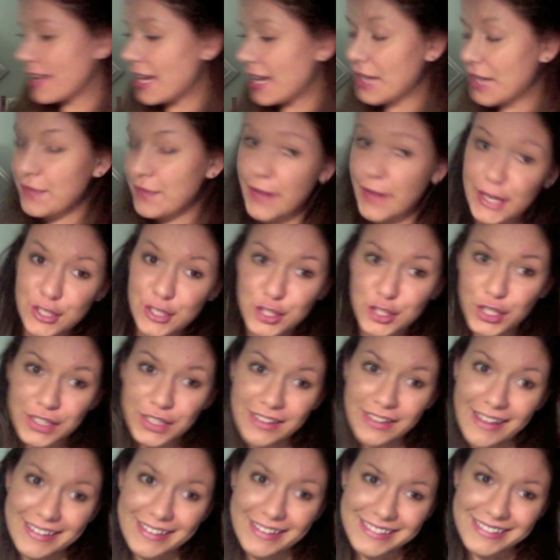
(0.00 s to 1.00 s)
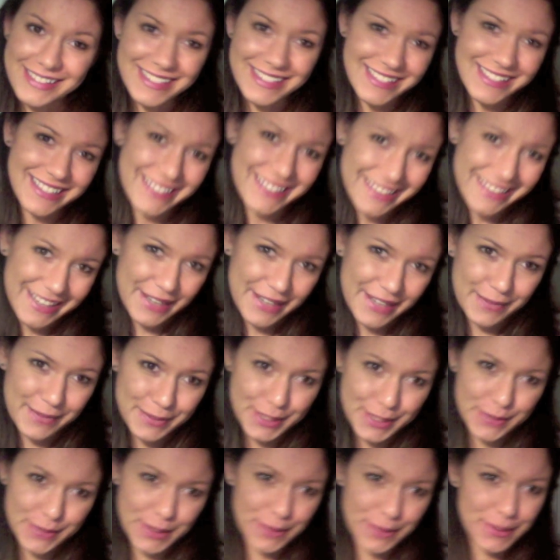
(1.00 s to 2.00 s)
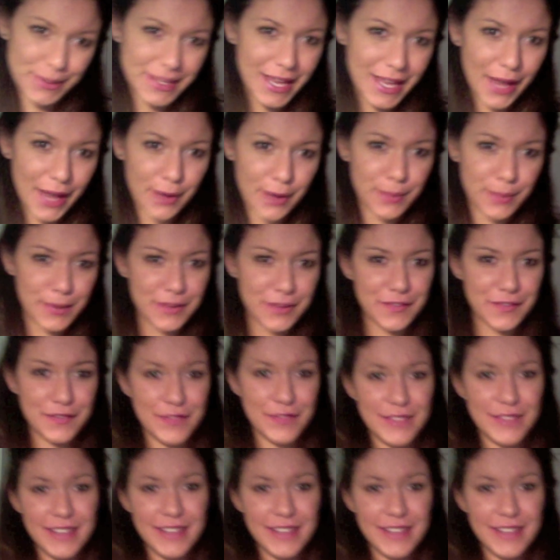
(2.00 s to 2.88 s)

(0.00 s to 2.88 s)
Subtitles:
adventure cleanse that I'm doing with the help of